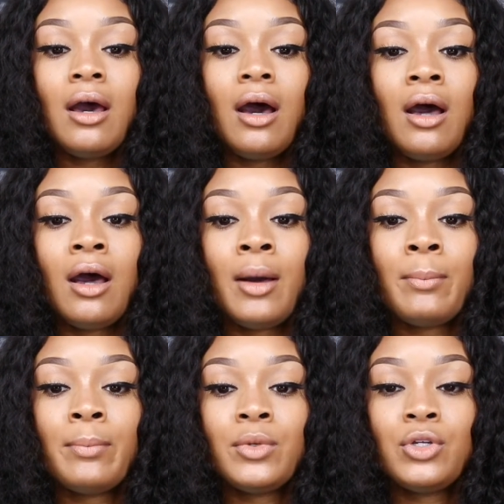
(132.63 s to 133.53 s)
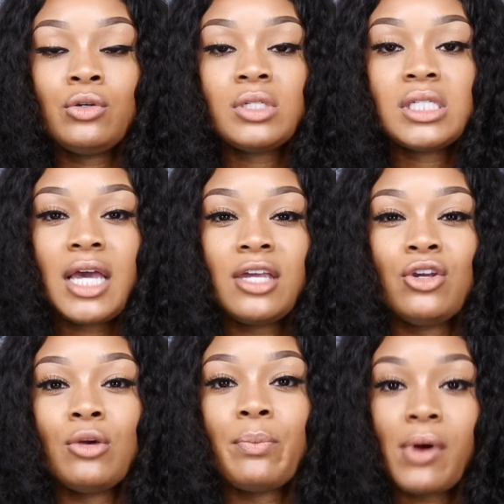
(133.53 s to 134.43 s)
um, you set
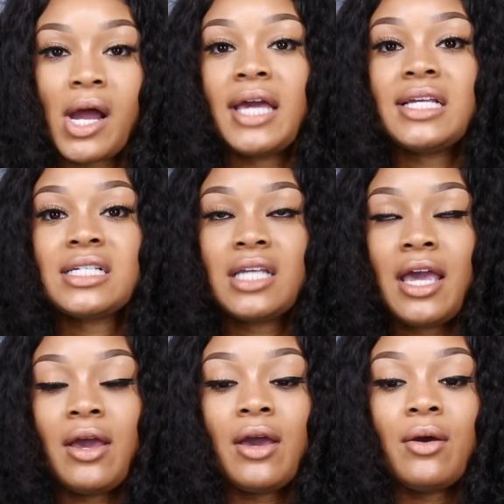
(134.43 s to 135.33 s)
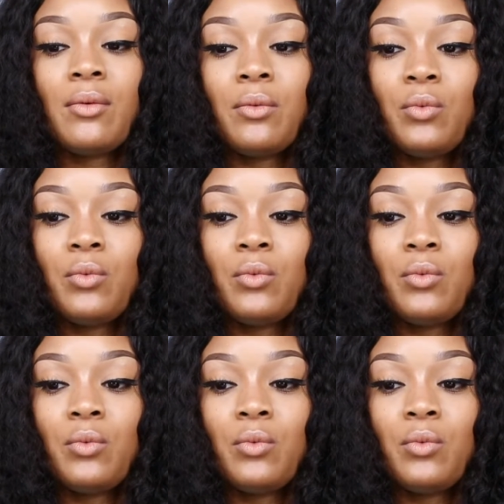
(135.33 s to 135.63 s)
your price at